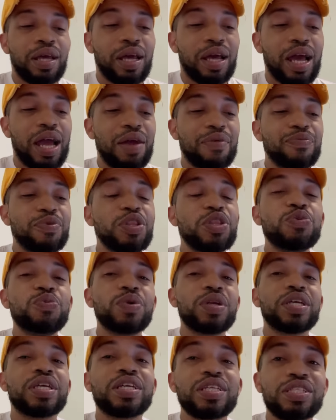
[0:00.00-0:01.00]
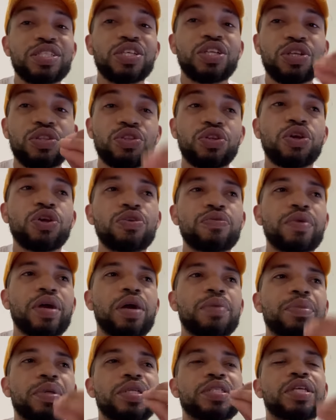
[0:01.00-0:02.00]
I really want to get to the third
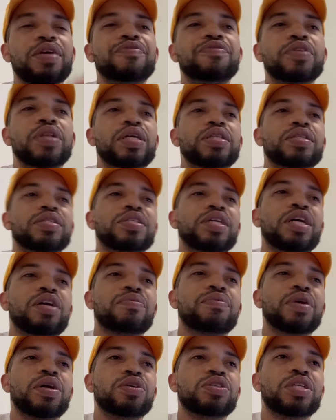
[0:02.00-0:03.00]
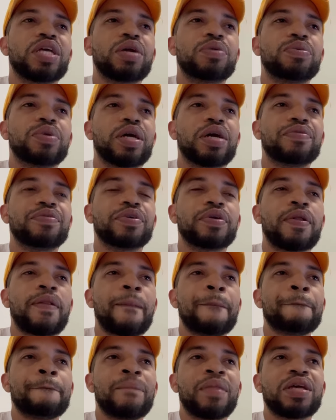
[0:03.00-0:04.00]
round because I feel like the second round is like whatever.
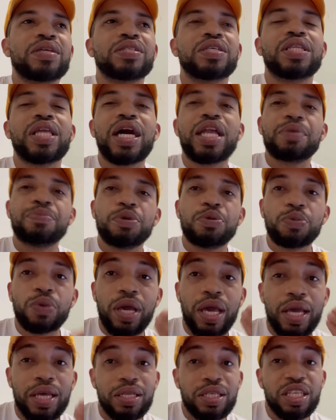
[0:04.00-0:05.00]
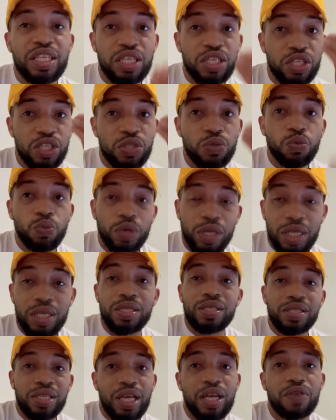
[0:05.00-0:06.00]
Because a lot of people had Diz winning the
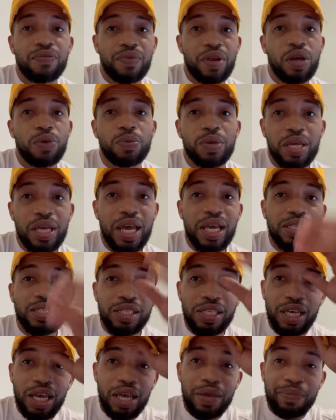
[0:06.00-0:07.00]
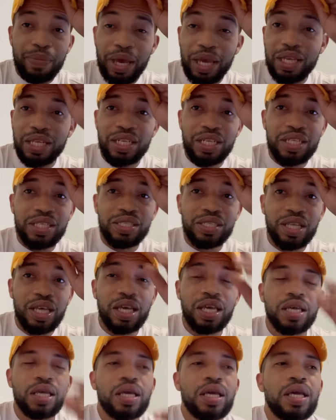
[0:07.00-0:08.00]
second round when he actually came back and did his
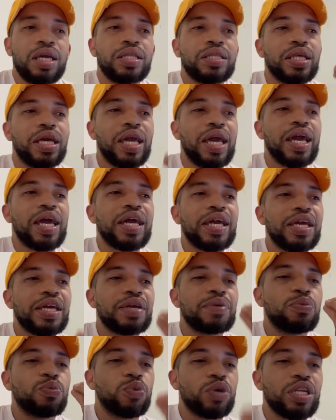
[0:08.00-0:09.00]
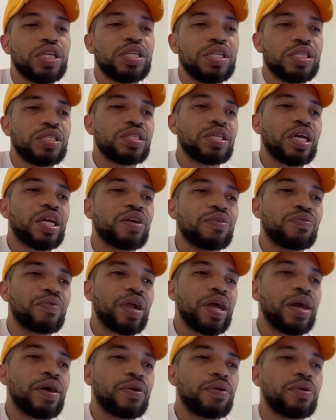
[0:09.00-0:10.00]
thing. They had him winning the second
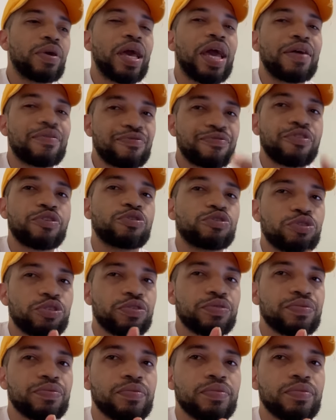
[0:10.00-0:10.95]
round at first.